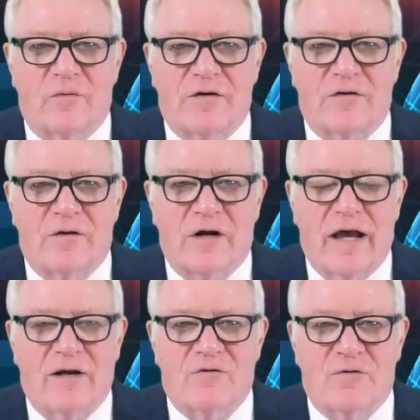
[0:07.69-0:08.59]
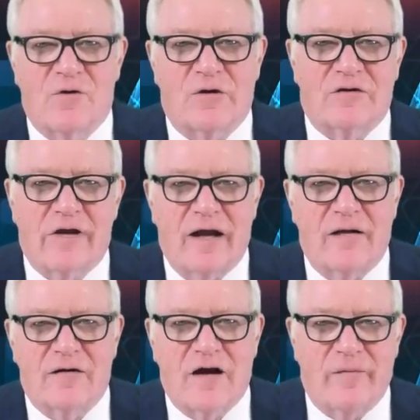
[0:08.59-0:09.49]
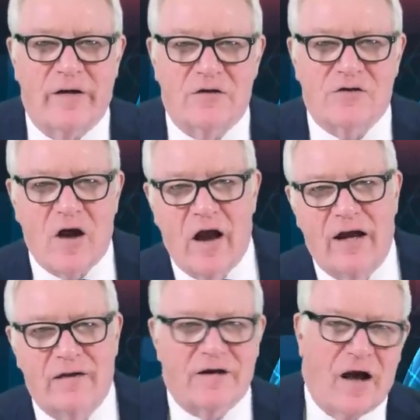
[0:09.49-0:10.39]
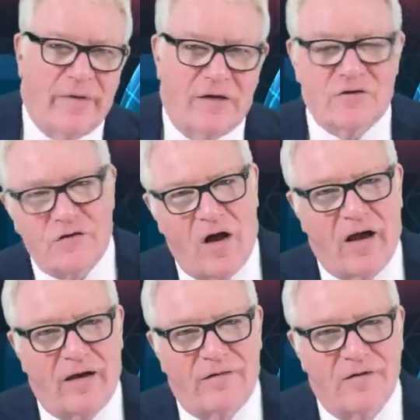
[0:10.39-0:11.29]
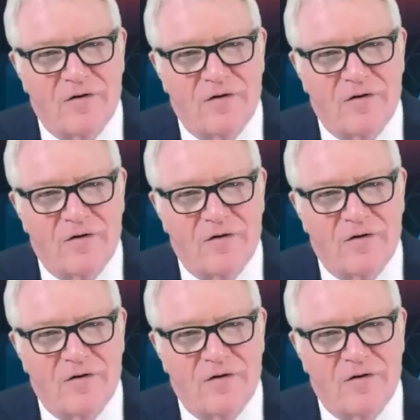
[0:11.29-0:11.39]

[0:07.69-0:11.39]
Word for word: We're so glad you could attend. Come inside, come inside.